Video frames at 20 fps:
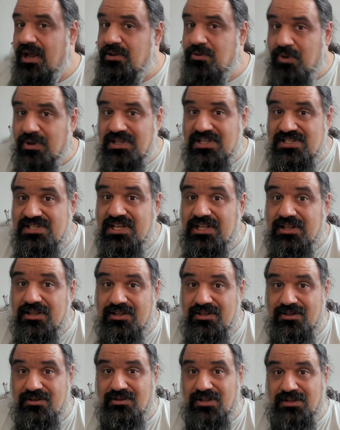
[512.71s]
What is it
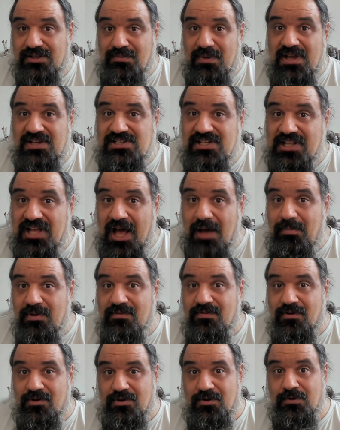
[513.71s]
that makes it happen
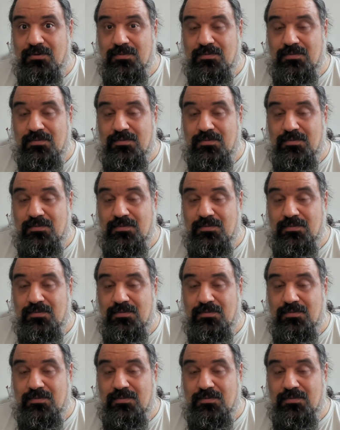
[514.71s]
for you?